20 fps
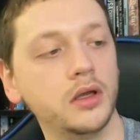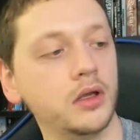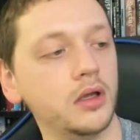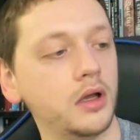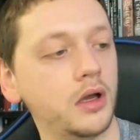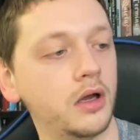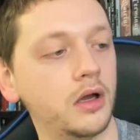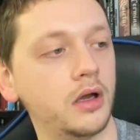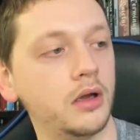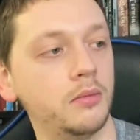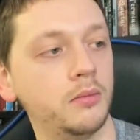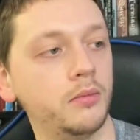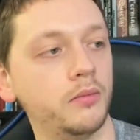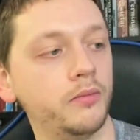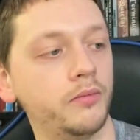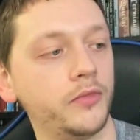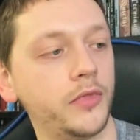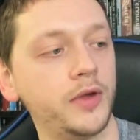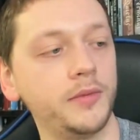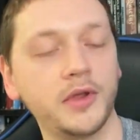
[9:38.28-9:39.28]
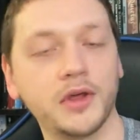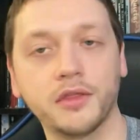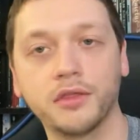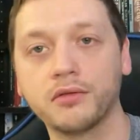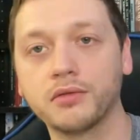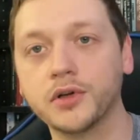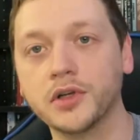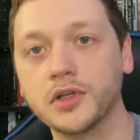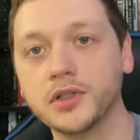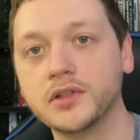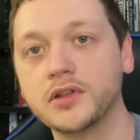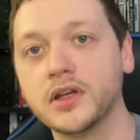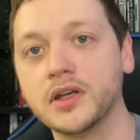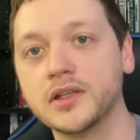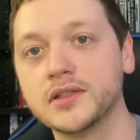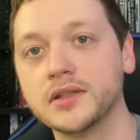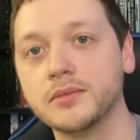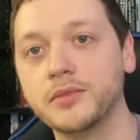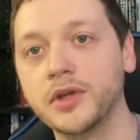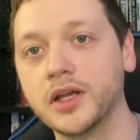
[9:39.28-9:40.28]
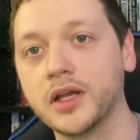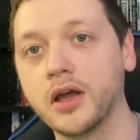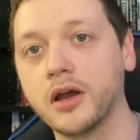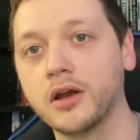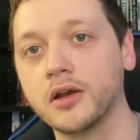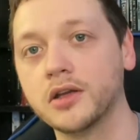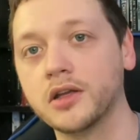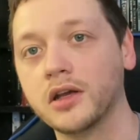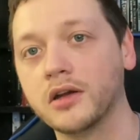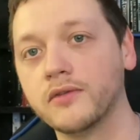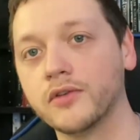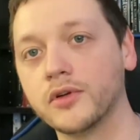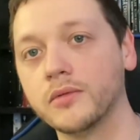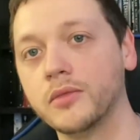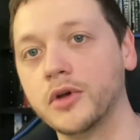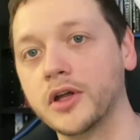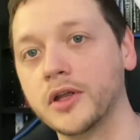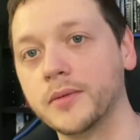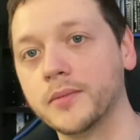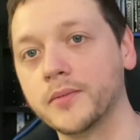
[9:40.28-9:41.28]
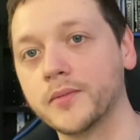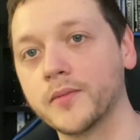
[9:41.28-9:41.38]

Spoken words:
I'm not thrilled that it's a big hardcover, but